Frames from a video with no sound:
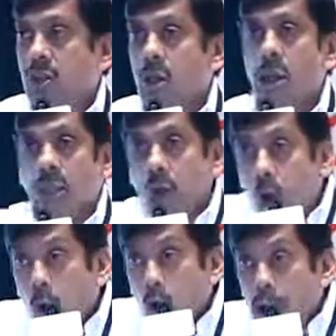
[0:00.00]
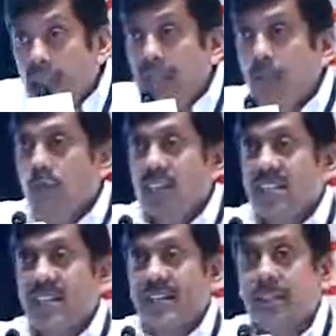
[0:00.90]
and when we asked for it,
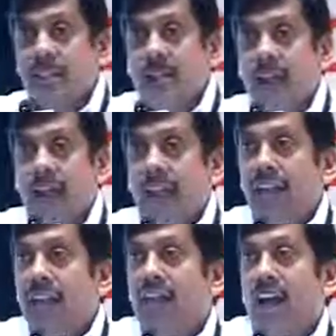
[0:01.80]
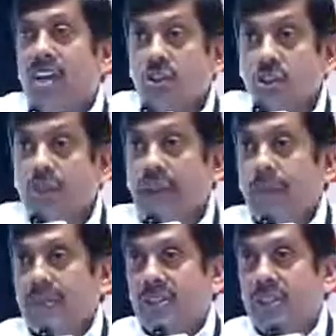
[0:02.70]
in fact on the first presentation, the
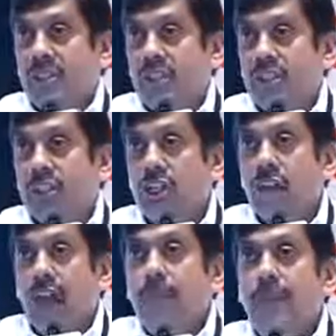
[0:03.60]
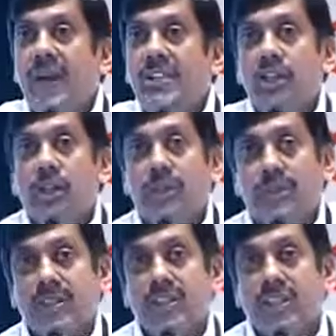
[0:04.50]
vendors weren't
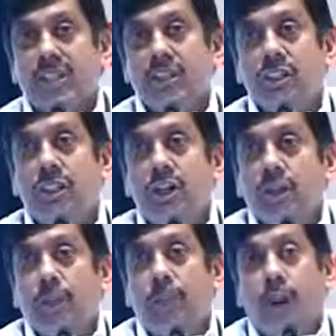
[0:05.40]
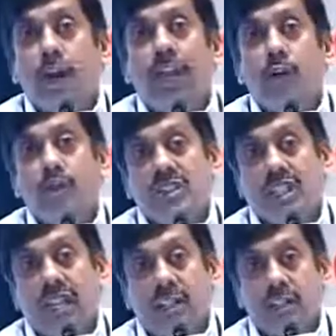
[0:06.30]
prepared. They just came in with
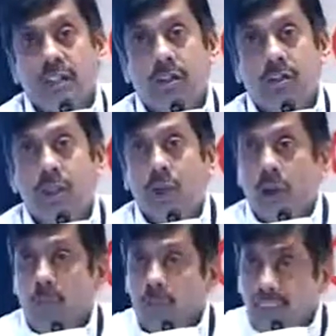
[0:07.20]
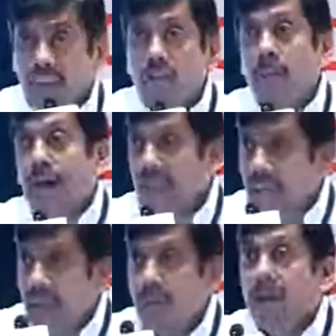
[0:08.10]
a standard presentation, and
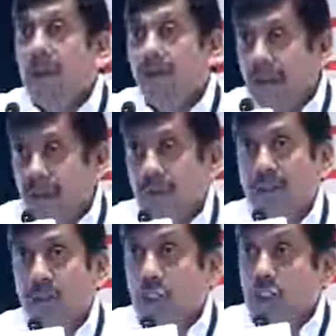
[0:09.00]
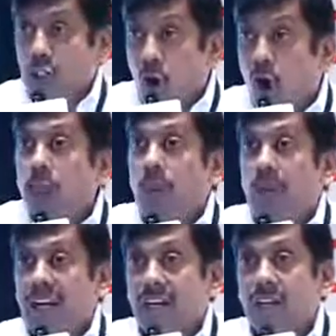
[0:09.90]
then our team started firing
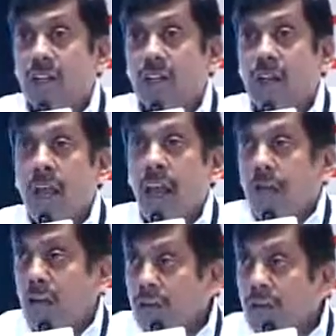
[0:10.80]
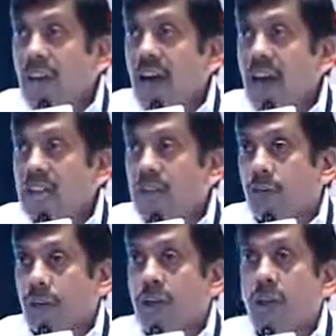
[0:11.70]
questions, and it was an
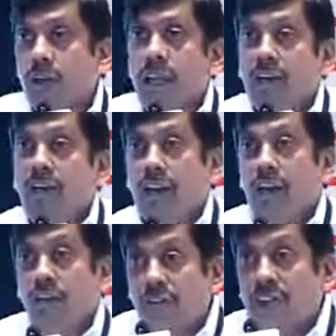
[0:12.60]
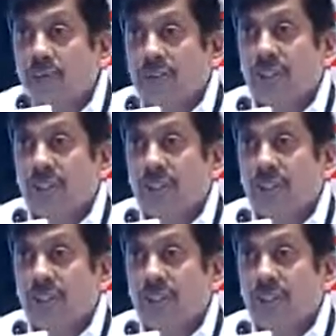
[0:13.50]
embarrassing situation for the vendor.